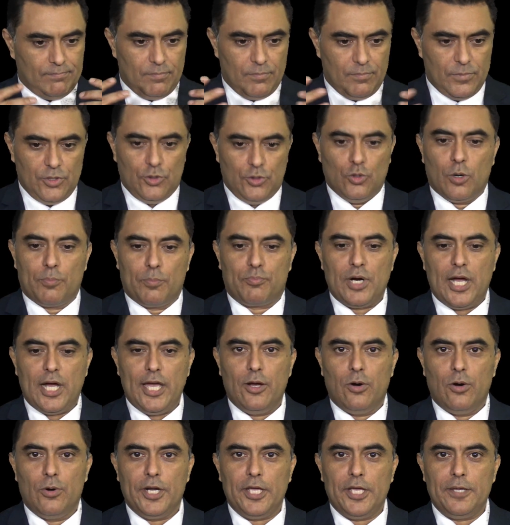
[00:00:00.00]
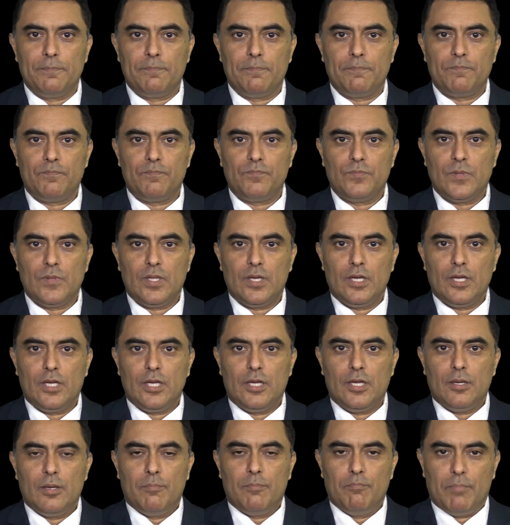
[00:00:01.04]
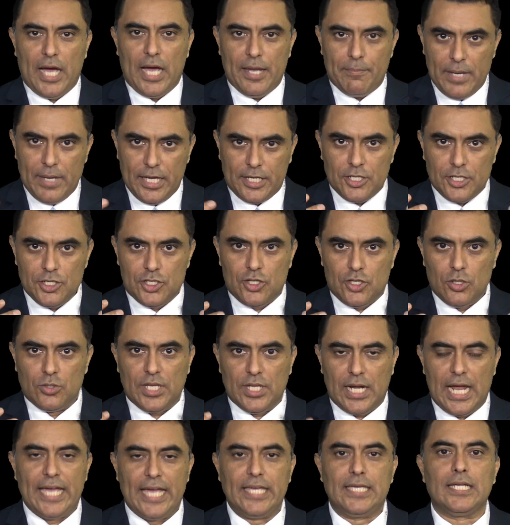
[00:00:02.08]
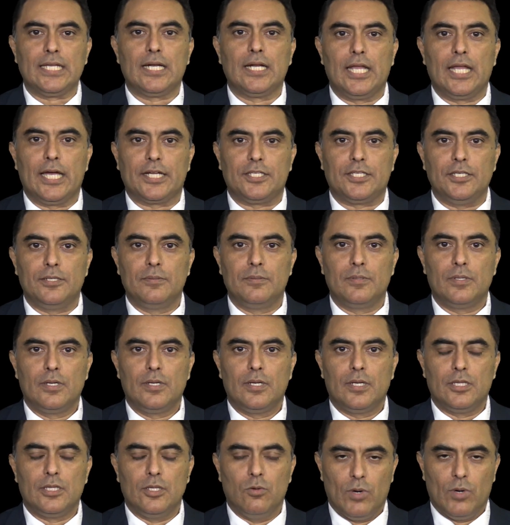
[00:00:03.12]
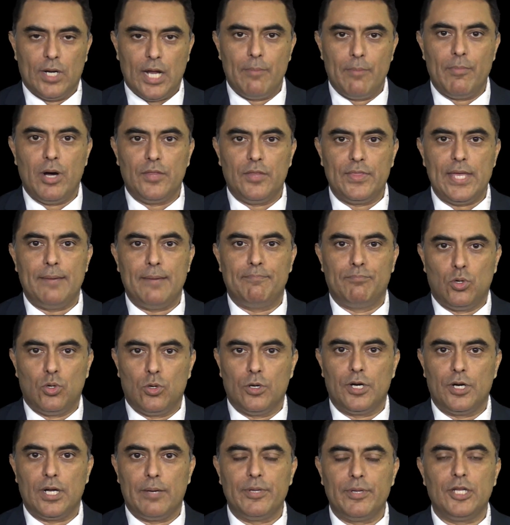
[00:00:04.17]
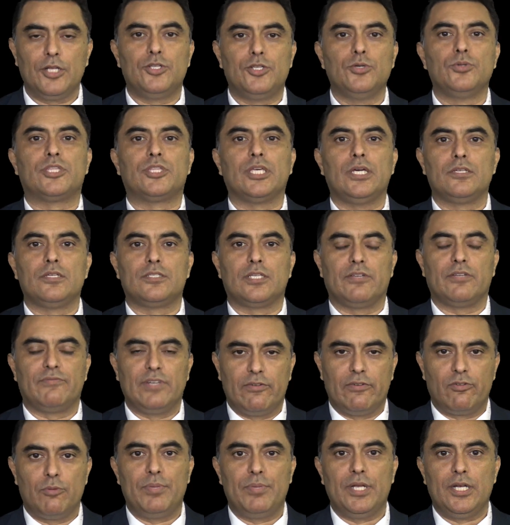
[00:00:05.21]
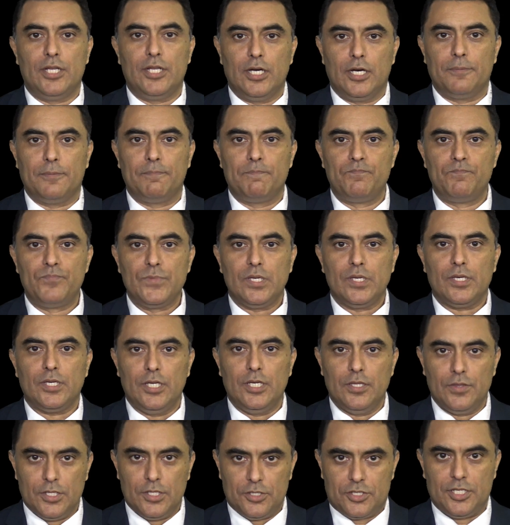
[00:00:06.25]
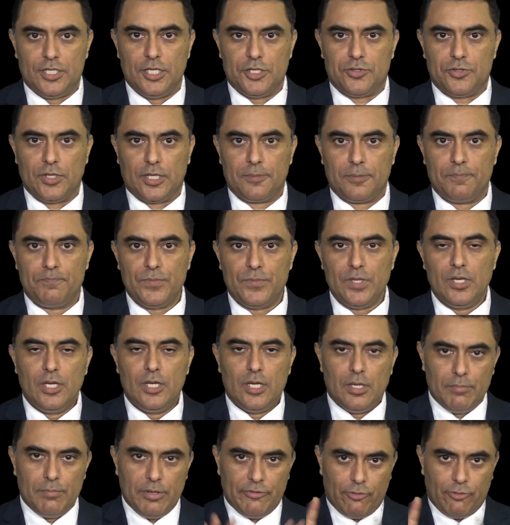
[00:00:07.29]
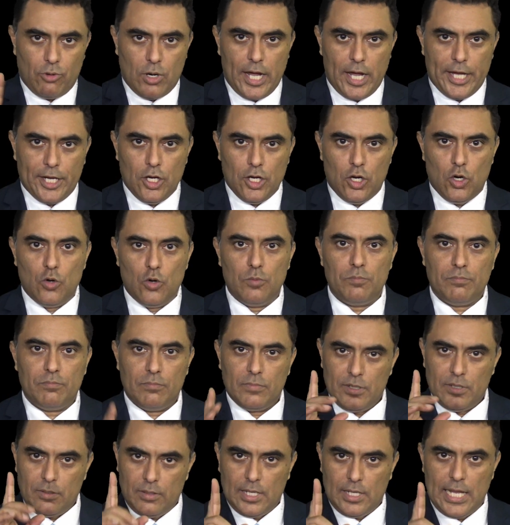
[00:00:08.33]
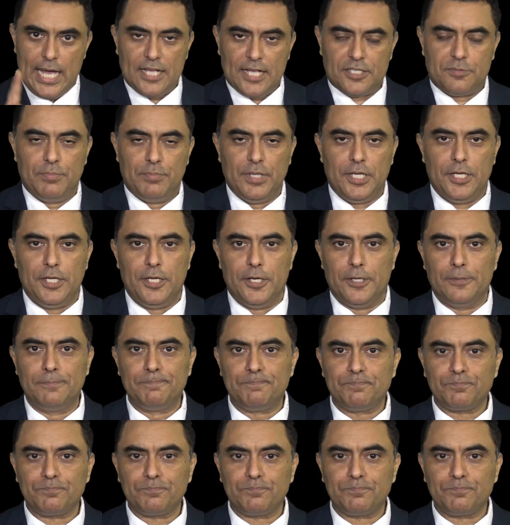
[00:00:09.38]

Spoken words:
your priority by making sure that I get elected. And then when I'm on that board, I'm going to do things that have never been done in this district. And before I go, last bit here,